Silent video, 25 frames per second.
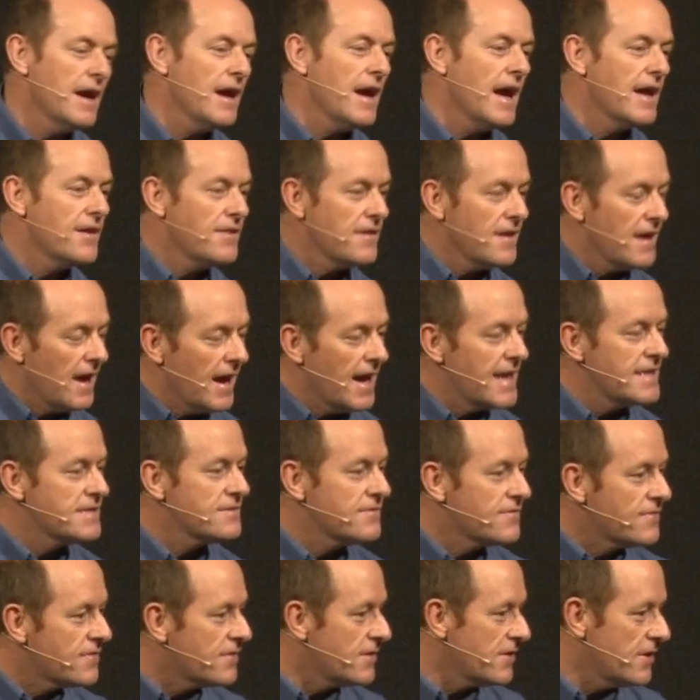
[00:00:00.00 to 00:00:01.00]
At the age
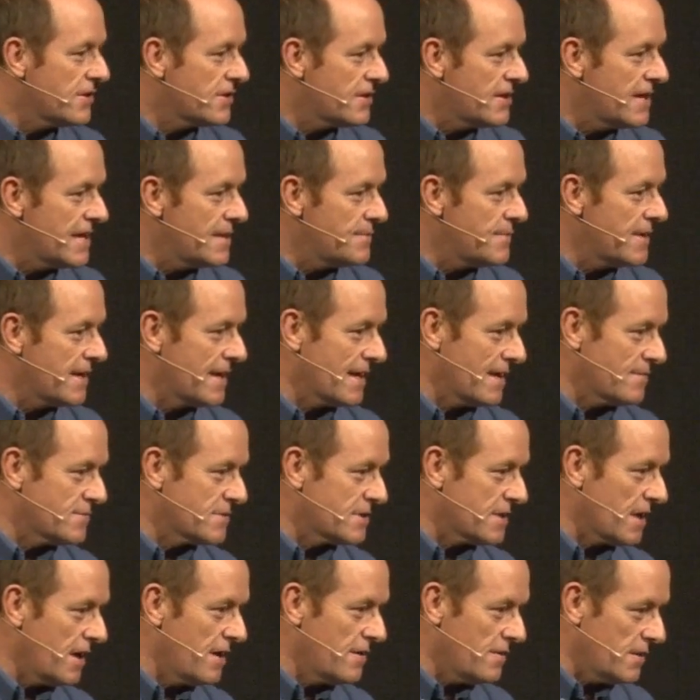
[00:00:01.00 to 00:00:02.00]
of 13, he
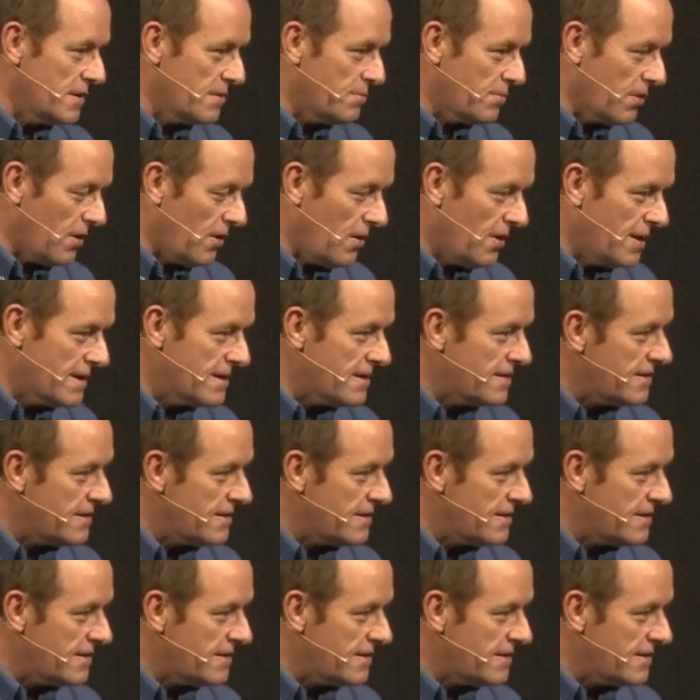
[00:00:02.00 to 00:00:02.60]
becomes totally blind.